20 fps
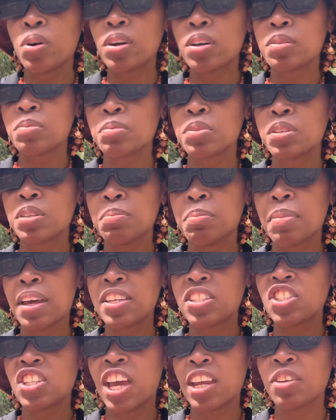welcome to my
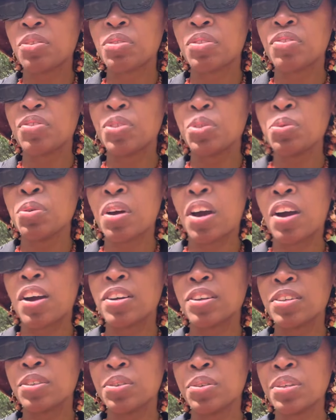channel. If you are
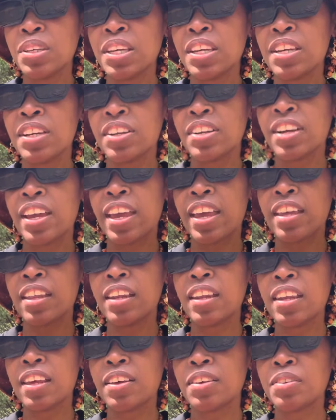new here,
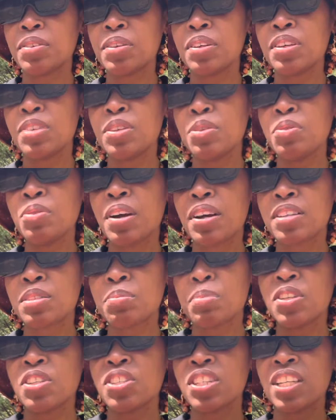hello, you are
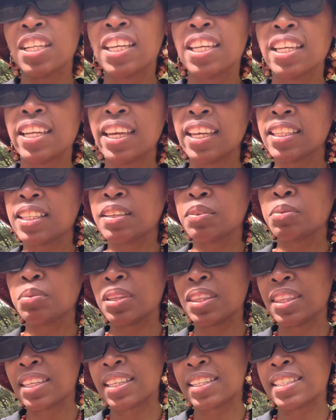spiritually connected
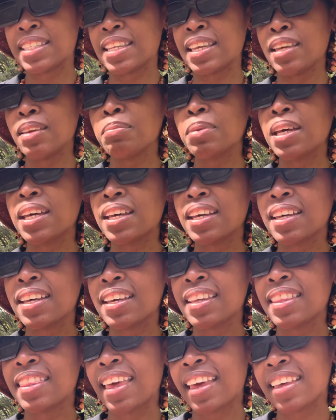with
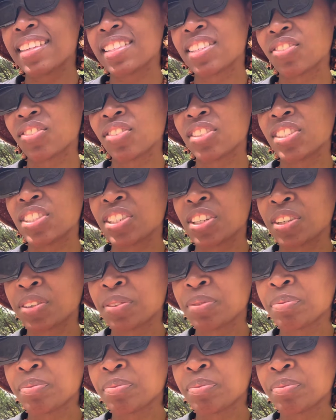Katiba, that's for sure.